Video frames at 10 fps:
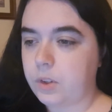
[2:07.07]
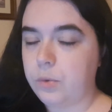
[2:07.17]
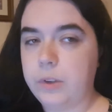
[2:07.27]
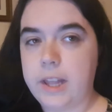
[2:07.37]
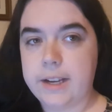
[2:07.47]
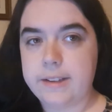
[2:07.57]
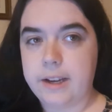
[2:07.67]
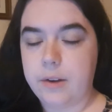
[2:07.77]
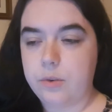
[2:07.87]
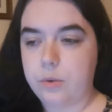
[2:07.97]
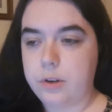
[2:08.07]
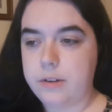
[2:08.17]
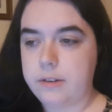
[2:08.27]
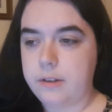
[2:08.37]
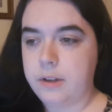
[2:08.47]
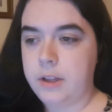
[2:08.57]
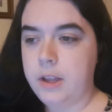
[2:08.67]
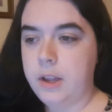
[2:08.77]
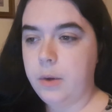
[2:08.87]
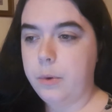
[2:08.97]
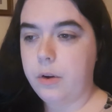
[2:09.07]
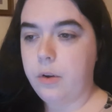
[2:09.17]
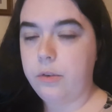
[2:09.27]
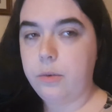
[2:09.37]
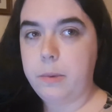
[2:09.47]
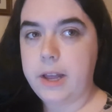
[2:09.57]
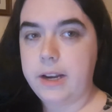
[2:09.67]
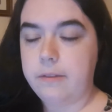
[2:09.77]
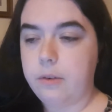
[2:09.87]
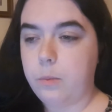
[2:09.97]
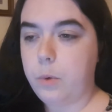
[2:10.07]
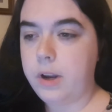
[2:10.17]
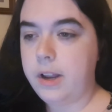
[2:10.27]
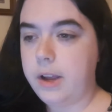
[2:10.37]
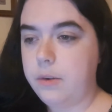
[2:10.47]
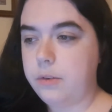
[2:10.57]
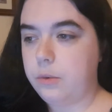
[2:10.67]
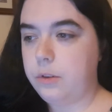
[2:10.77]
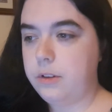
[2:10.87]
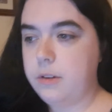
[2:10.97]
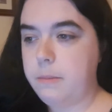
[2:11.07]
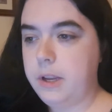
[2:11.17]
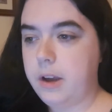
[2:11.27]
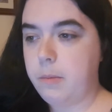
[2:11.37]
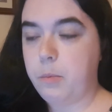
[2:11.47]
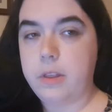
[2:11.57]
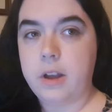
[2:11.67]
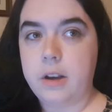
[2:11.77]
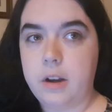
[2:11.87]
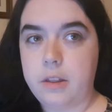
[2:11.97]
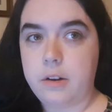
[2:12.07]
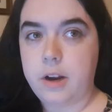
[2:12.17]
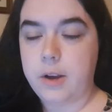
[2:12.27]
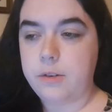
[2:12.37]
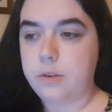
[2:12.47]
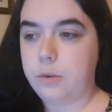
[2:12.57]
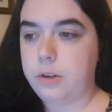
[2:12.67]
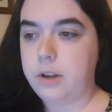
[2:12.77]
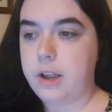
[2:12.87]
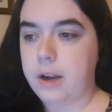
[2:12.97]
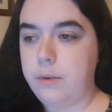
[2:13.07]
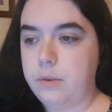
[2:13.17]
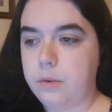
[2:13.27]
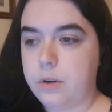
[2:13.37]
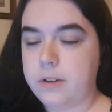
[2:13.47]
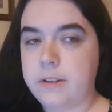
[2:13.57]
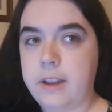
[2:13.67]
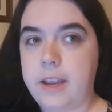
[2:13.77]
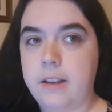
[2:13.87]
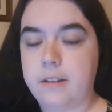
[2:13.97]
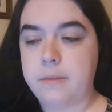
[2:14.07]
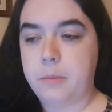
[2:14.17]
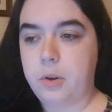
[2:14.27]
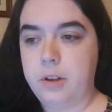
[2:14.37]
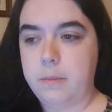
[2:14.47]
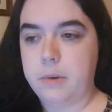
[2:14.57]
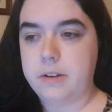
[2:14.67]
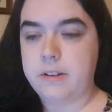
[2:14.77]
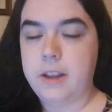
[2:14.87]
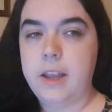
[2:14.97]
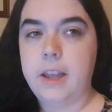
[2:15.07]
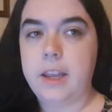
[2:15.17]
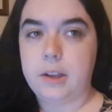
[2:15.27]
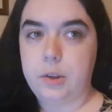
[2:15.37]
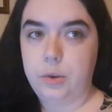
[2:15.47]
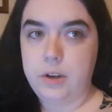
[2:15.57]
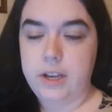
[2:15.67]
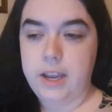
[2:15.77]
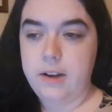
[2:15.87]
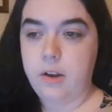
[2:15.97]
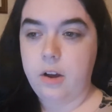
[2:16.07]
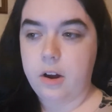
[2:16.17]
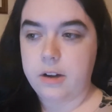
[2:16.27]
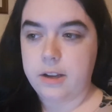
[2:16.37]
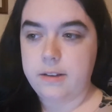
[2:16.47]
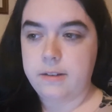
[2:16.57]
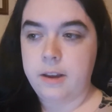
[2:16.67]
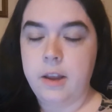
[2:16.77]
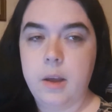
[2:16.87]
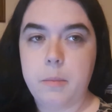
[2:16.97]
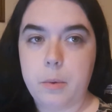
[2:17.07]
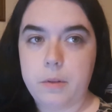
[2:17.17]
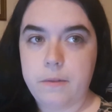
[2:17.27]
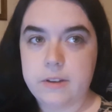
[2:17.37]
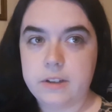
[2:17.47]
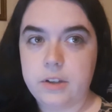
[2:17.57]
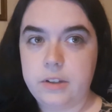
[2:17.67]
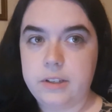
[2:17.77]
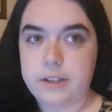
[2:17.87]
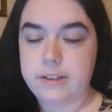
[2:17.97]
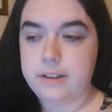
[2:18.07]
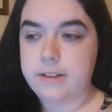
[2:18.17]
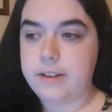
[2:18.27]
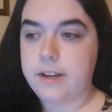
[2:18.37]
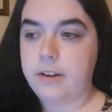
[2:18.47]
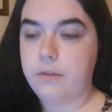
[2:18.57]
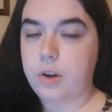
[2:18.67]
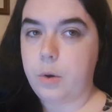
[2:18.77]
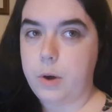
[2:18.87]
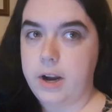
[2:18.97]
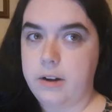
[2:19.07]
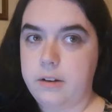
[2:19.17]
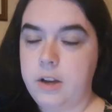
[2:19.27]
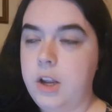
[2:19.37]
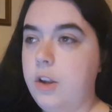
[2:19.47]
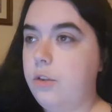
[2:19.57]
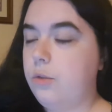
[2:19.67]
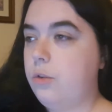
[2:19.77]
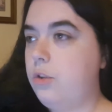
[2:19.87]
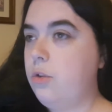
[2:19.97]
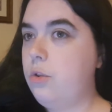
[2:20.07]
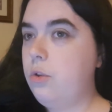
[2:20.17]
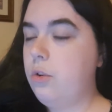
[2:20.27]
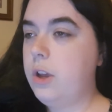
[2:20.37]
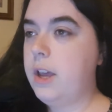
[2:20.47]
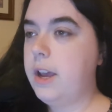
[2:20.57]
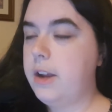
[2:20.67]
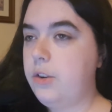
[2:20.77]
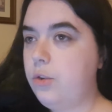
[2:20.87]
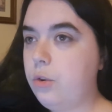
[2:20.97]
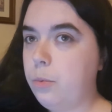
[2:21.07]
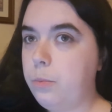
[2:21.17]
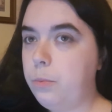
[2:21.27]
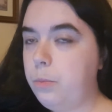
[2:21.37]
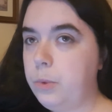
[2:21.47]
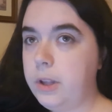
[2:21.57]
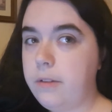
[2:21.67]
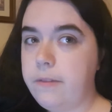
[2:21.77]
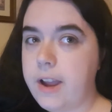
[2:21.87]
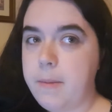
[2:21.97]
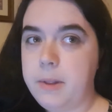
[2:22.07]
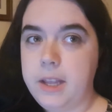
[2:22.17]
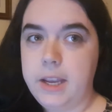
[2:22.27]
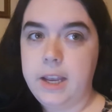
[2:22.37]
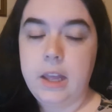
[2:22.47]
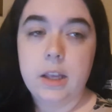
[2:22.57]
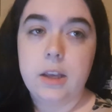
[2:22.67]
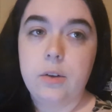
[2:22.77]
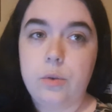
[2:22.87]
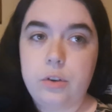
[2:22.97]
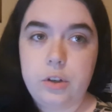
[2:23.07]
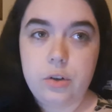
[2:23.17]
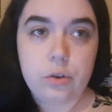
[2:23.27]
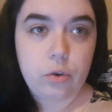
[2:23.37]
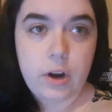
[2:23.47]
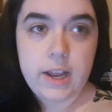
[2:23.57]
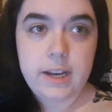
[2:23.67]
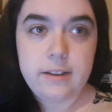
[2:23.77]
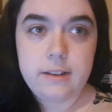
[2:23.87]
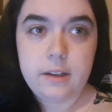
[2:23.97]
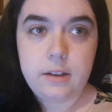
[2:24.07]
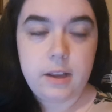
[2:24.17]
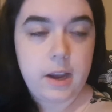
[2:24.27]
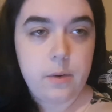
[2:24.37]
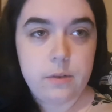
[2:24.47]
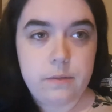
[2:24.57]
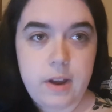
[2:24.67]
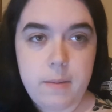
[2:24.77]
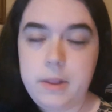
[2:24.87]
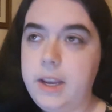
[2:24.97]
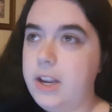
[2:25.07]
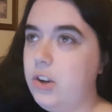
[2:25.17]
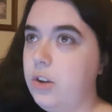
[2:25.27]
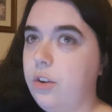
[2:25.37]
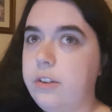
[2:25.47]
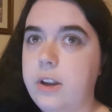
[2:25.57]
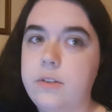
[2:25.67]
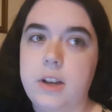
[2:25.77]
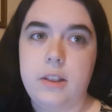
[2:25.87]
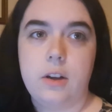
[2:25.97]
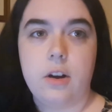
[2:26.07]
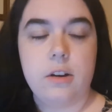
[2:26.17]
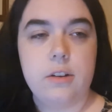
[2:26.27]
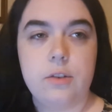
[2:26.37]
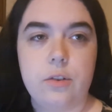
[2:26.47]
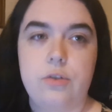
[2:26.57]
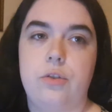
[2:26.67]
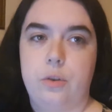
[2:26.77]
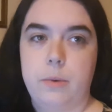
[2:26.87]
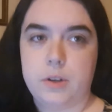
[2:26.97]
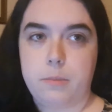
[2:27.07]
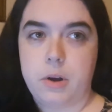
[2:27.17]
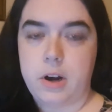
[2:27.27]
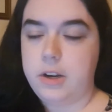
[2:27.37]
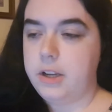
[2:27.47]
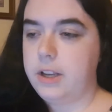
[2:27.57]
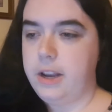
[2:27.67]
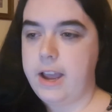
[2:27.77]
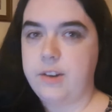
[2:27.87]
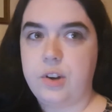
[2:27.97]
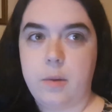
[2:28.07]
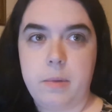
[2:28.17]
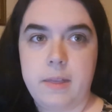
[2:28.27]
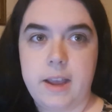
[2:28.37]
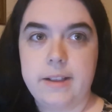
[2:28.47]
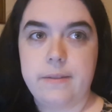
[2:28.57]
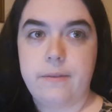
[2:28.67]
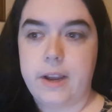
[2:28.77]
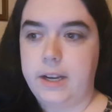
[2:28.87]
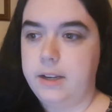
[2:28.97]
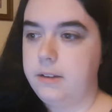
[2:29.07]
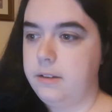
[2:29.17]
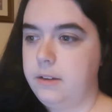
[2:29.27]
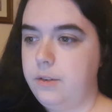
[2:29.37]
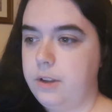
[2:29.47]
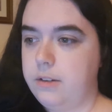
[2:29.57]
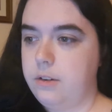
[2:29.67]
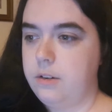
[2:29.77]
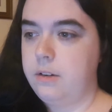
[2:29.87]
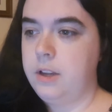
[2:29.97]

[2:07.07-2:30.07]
Relaxing outdoors. We are also planning for one household to meet up with another household outdoors in small numbers, including in gardens, but with physical distancing required. So you and your little family can go to your granny's little house family, and you can all sit outside in the garden as long as you're 2 meters apart and you can catch up, and that's fine. That's good.